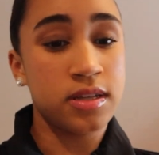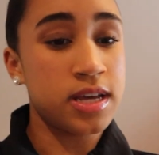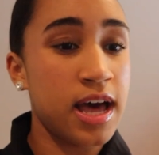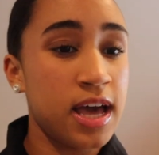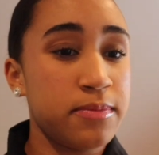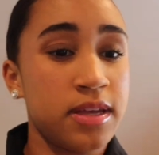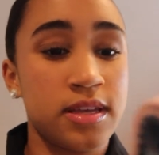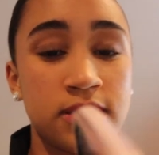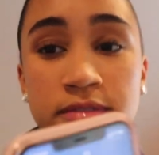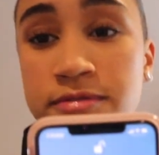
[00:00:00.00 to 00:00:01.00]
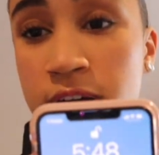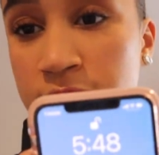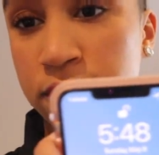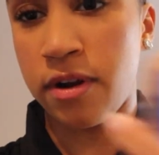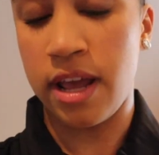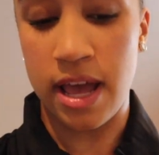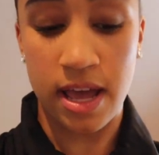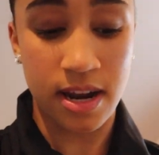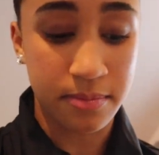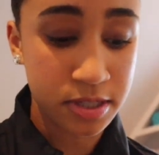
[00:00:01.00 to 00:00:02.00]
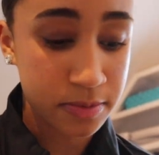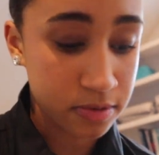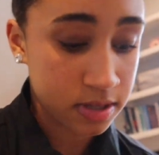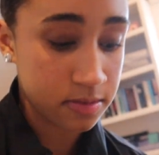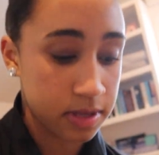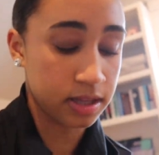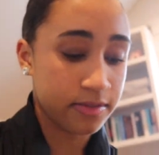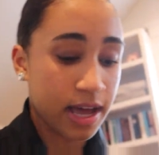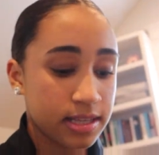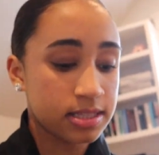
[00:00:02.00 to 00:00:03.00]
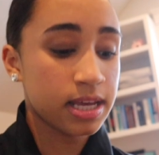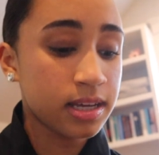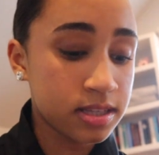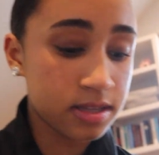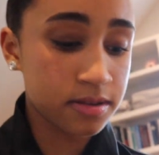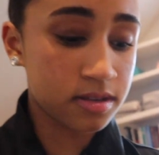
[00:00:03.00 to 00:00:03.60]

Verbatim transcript: The time is 5.48 and I'm supposed to be leaving at six,